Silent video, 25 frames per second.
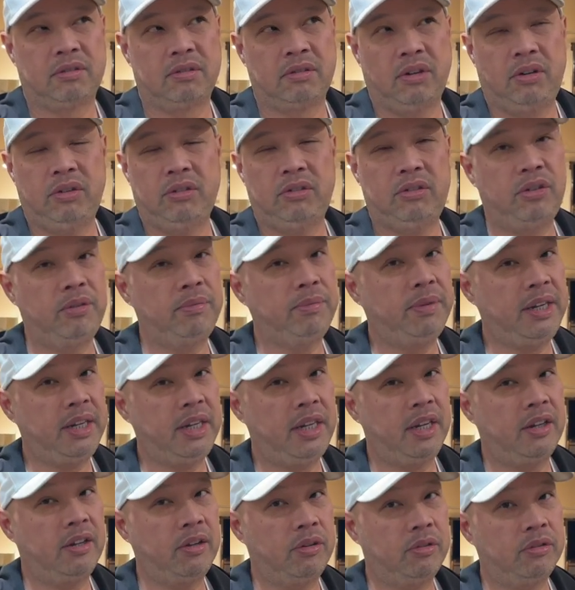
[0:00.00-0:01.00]
Aren't too many
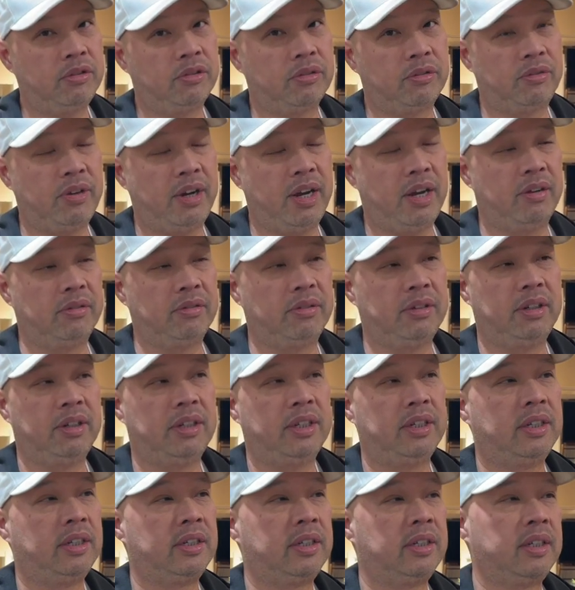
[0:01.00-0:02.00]
of those around.
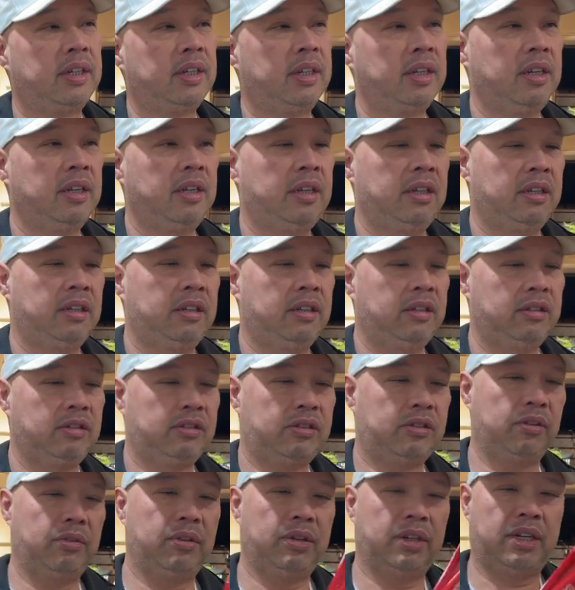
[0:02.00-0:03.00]

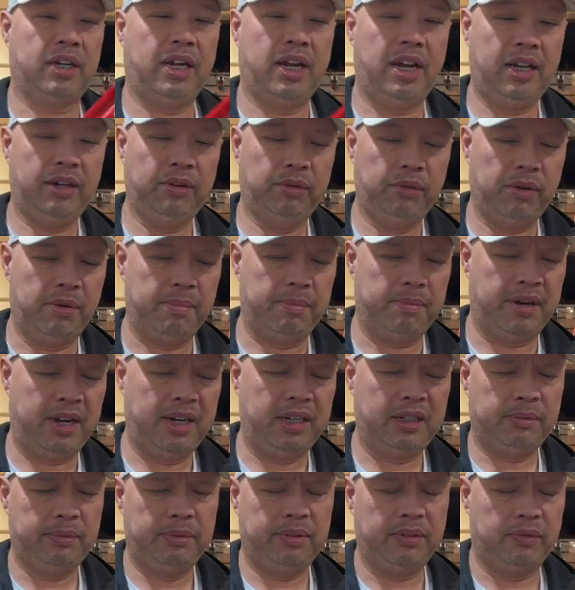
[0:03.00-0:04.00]
So it kind of
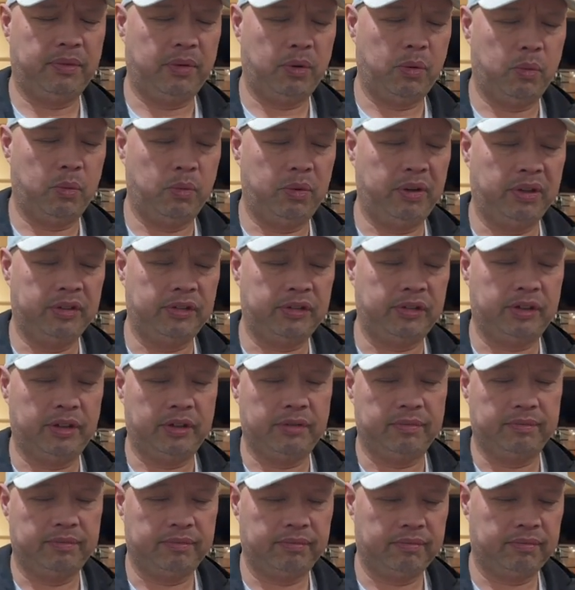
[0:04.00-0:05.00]
reminds me of a
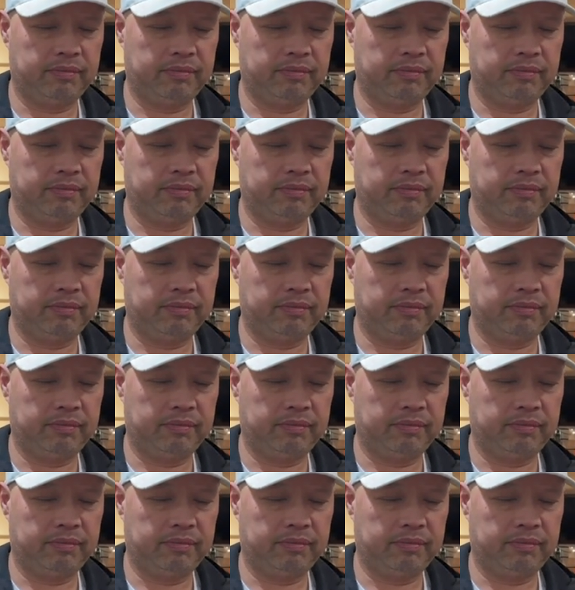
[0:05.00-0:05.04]
Wilson.